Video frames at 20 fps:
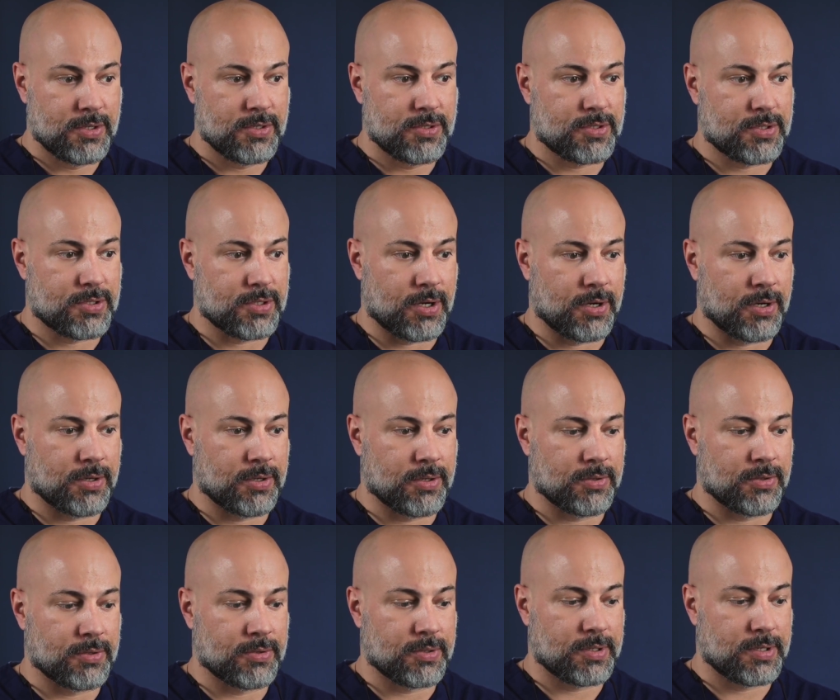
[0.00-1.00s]

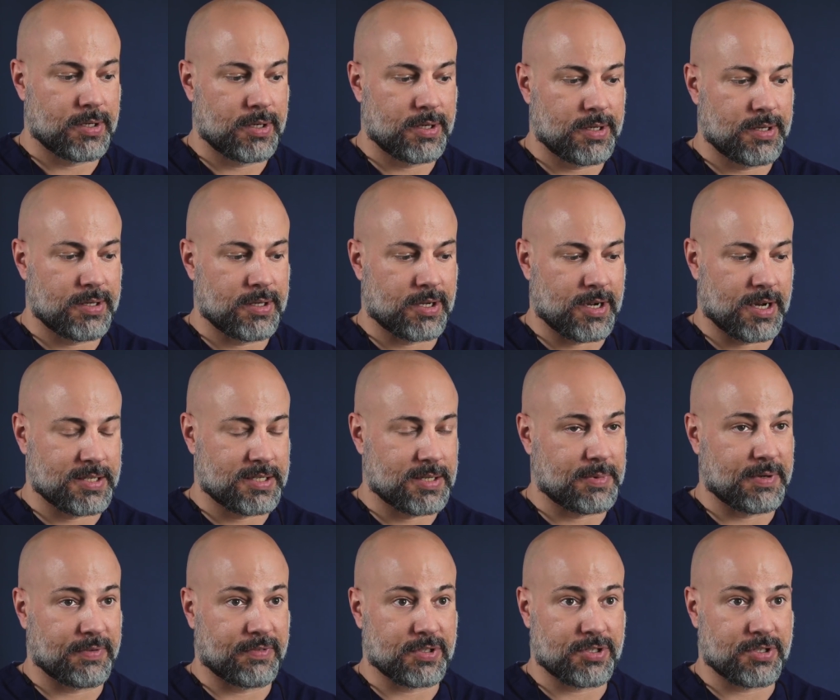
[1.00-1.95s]
So the concept of